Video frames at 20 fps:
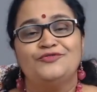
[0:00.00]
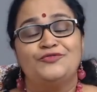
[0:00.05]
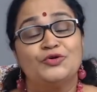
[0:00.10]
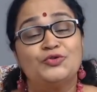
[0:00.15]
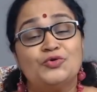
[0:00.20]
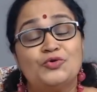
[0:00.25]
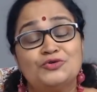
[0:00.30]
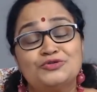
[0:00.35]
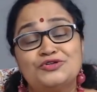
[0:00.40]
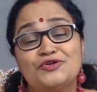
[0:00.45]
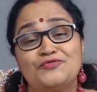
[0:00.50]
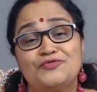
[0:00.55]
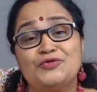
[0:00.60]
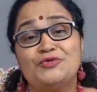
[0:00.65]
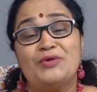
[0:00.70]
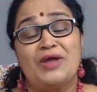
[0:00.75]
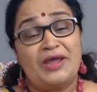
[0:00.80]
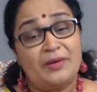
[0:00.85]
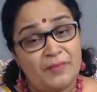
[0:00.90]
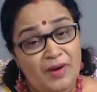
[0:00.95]
For those of
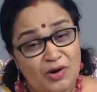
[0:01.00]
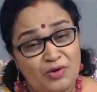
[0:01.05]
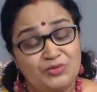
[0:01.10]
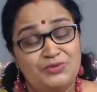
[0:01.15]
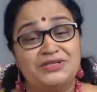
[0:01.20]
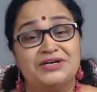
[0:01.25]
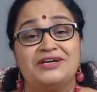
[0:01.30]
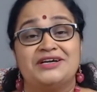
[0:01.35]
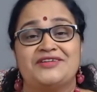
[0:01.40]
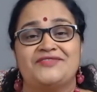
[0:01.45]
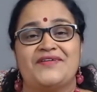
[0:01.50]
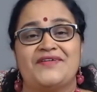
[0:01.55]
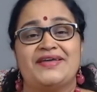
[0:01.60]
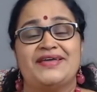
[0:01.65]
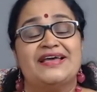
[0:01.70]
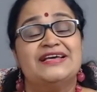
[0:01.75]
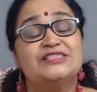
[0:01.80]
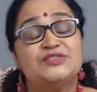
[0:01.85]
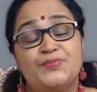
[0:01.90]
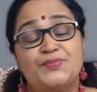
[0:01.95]
you above 35,
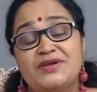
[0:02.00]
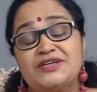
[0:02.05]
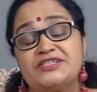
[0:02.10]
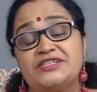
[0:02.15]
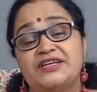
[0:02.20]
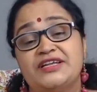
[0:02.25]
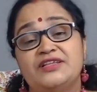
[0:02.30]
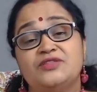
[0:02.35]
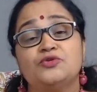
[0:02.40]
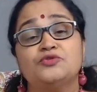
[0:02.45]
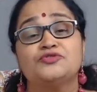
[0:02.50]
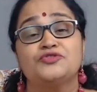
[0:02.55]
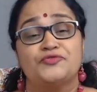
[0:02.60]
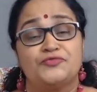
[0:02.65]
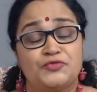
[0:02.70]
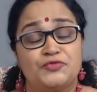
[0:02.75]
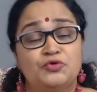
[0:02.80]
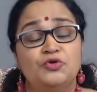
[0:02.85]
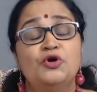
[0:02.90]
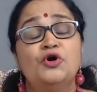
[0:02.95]
especially those
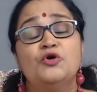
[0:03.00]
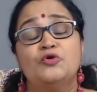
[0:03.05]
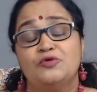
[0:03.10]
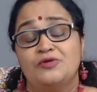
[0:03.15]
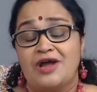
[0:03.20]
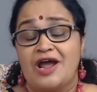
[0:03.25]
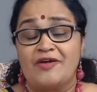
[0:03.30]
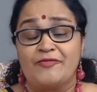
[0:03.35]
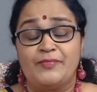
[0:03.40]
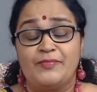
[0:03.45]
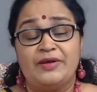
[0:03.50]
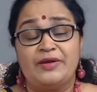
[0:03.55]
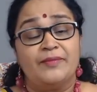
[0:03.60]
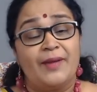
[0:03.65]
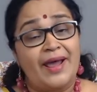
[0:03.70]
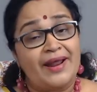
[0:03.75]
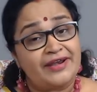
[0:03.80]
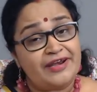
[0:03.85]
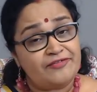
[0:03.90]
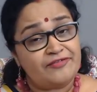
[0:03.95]
of you who have been
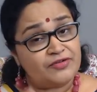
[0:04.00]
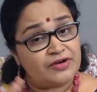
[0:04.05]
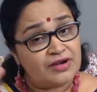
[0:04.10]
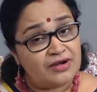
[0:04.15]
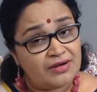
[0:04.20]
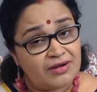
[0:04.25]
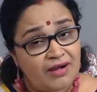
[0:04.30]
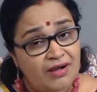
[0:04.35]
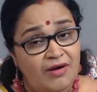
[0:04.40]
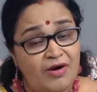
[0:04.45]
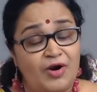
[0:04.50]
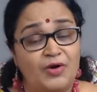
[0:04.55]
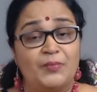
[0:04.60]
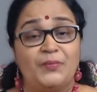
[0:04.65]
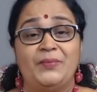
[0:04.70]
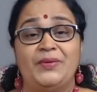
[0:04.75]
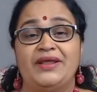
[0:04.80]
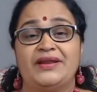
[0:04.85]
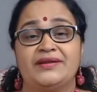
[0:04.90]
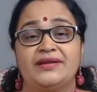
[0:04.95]
married for a long
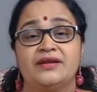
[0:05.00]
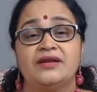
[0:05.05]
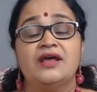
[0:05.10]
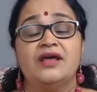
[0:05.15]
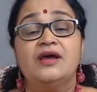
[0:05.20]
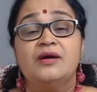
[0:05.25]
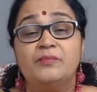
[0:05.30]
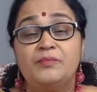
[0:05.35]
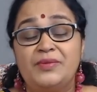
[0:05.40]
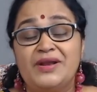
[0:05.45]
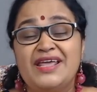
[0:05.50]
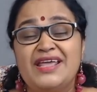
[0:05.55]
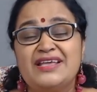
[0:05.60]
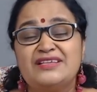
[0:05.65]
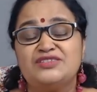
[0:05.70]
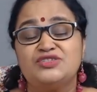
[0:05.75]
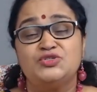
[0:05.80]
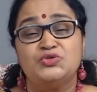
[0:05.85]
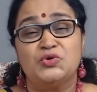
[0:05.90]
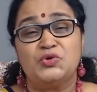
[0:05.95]
period,
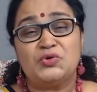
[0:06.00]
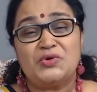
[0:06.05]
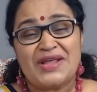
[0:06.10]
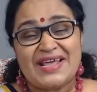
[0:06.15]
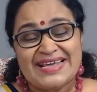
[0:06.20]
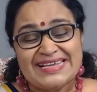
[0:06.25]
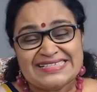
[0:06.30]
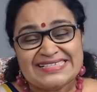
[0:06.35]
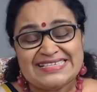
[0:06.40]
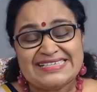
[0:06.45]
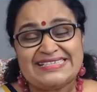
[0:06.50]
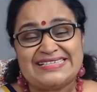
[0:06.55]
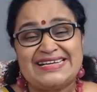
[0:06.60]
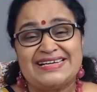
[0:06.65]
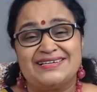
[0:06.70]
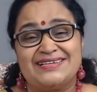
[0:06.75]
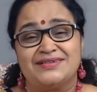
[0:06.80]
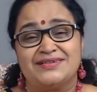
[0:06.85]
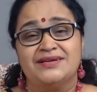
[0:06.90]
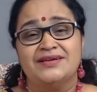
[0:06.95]
please don't
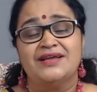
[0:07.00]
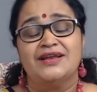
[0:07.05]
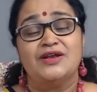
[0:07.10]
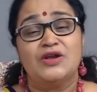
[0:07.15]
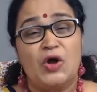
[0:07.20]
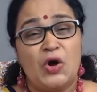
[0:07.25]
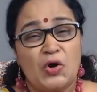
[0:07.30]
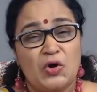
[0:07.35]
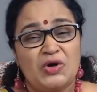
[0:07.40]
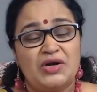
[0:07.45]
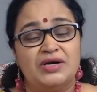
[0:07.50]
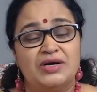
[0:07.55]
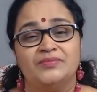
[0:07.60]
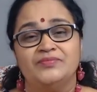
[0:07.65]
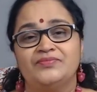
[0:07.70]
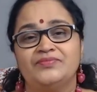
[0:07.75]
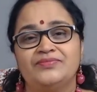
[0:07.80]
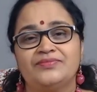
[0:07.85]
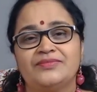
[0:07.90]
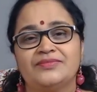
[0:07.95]
hesitate longer.